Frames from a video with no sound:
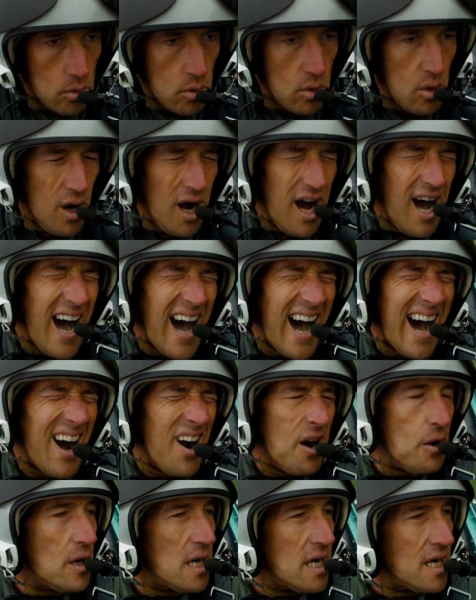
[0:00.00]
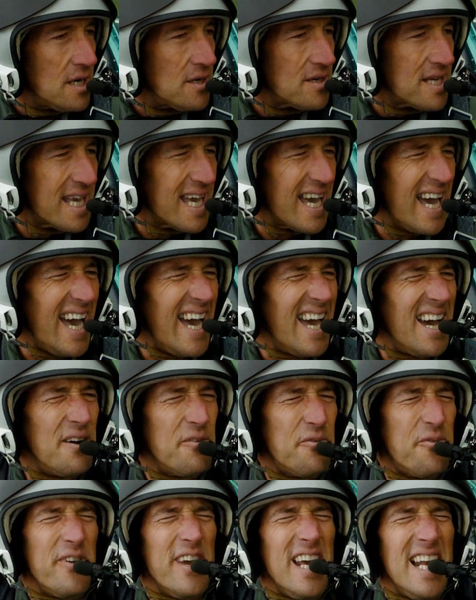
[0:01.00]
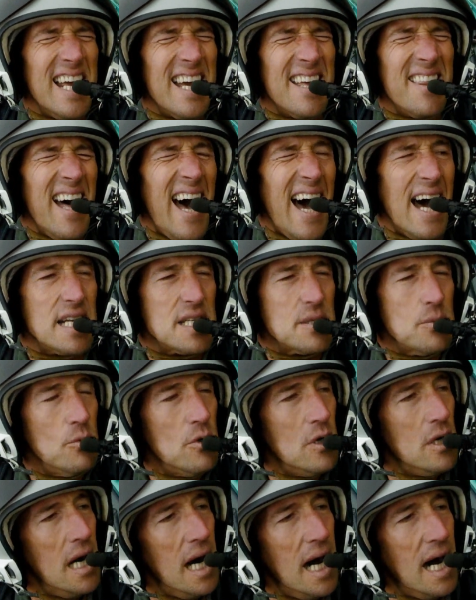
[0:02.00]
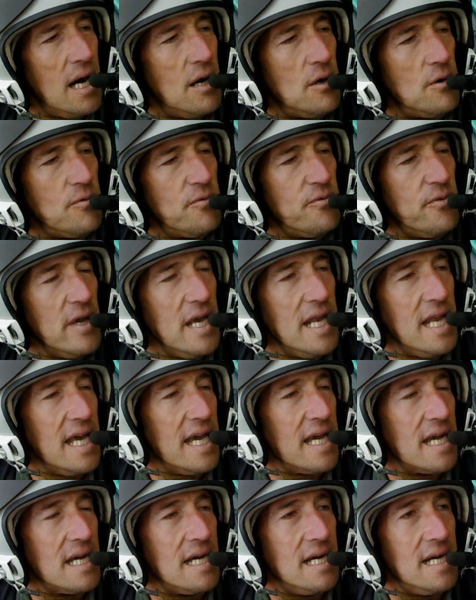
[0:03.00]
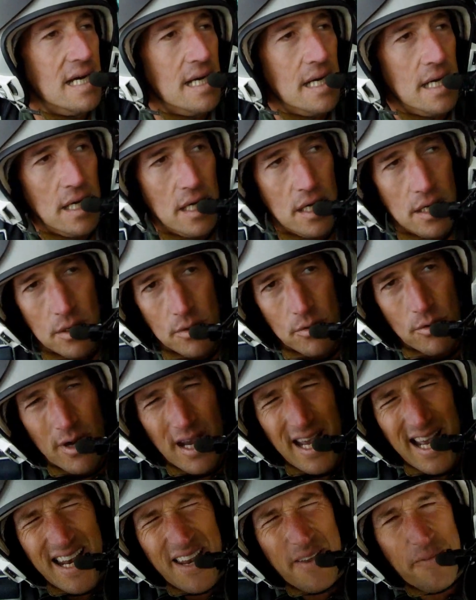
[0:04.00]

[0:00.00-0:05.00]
Wow, okay, I'm feeling that. Wow, really